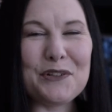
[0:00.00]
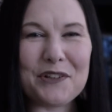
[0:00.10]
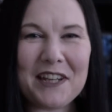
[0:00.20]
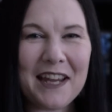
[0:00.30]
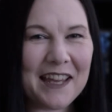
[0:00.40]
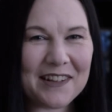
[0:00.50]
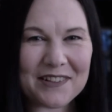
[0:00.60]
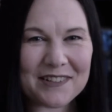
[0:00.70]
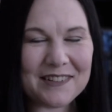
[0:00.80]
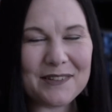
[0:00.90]

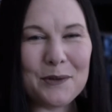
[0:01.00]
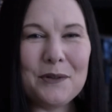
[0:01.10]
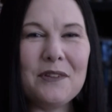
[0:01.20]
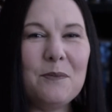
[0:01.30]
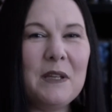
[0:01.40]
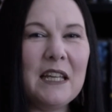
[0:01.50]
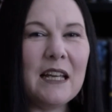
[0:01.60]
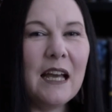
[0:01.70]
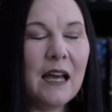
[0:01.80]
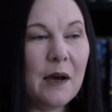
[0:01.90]
creator, so to speak.
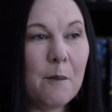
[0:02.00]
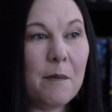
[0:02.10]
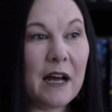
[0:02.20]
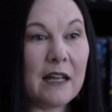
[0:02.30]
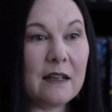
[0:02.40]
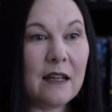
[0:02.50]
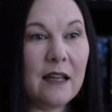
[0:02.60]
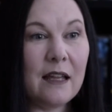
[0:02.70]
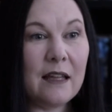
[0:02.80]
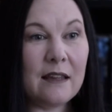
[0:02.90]
But
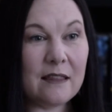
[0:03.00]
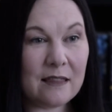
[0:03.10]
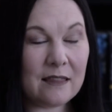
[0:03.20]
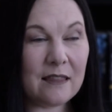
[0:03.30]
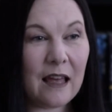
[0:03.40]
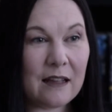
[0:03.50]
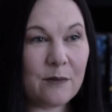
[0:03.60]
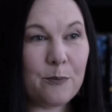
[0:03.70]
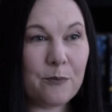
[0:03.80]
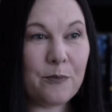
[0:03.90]

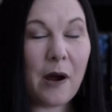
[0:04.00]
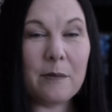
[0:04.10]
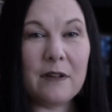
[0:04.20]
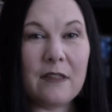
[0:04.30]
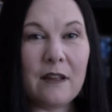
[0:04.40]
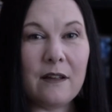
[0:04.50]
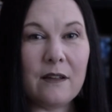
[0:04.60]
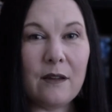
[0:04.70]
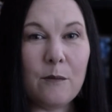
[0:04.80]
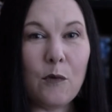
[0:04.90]
that's probably the the